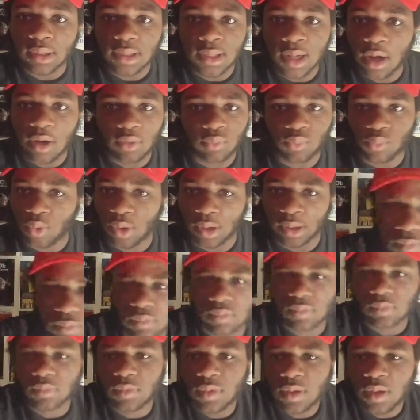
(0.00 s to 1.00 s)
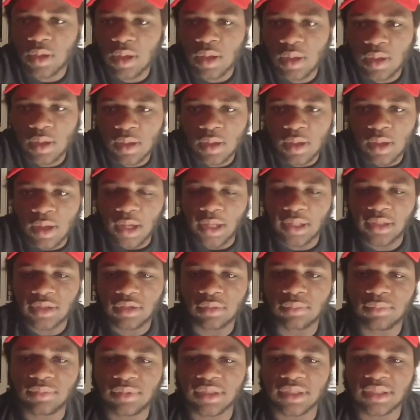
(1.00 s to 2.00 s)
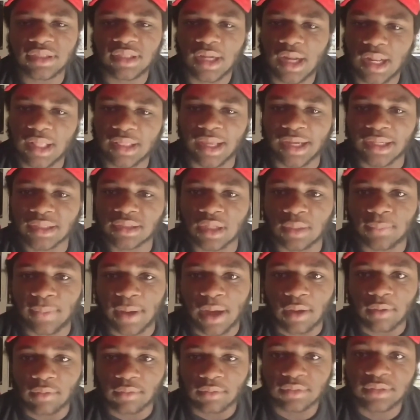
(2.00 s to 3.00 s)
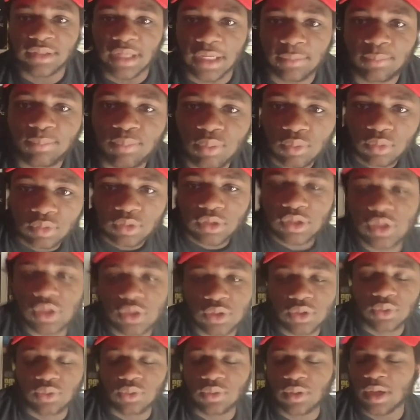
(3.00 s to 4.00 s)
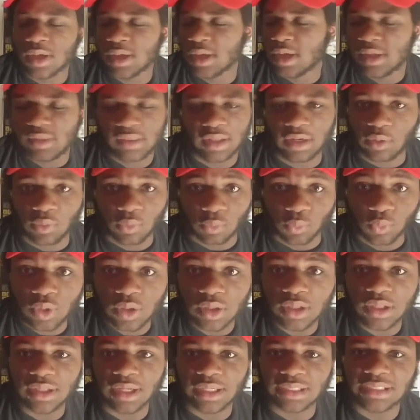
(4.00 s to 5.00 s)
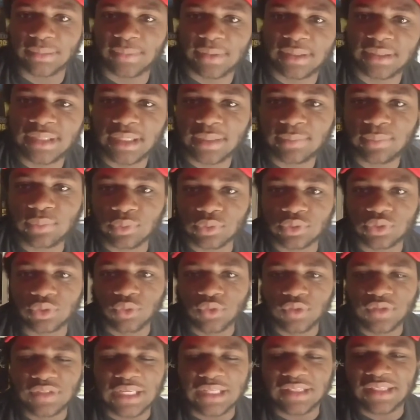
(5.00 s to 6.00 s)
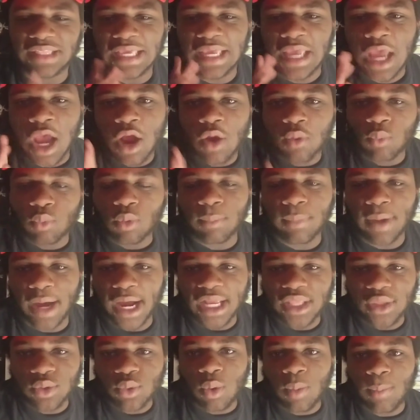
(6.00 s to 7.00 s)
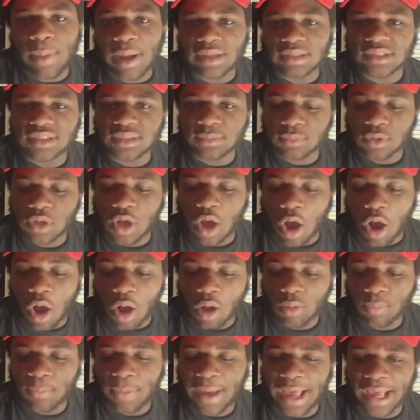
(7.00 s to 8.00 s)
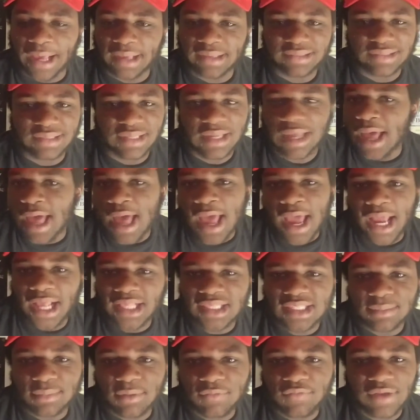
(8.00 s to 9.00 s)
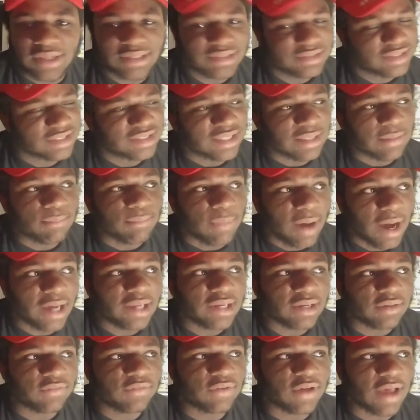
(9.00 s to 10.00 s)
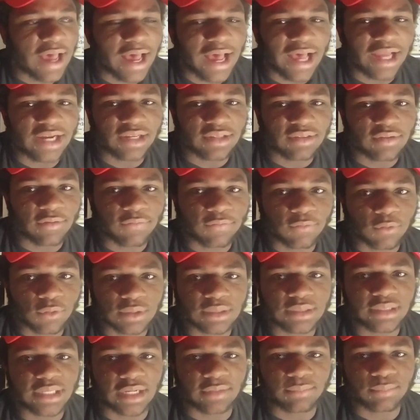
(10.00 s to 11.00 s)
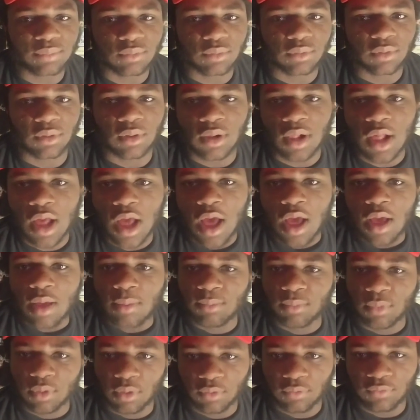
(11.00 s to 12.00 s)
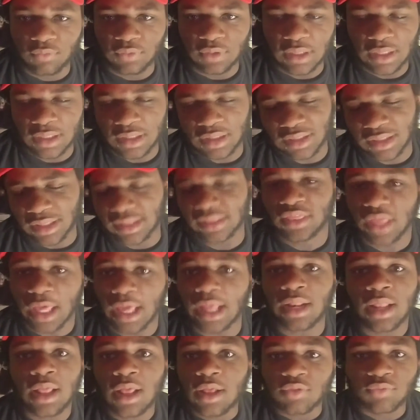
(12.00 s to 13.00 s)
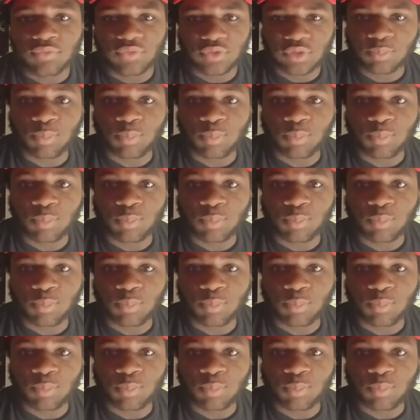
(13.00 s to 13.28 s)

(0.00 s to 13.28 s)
Not one. And some things that I liked about Deadpool 2, that I really liked about Deadpool 2, is that they remind you about some callbacks and some events that they might have had in the first Deadpool movie. That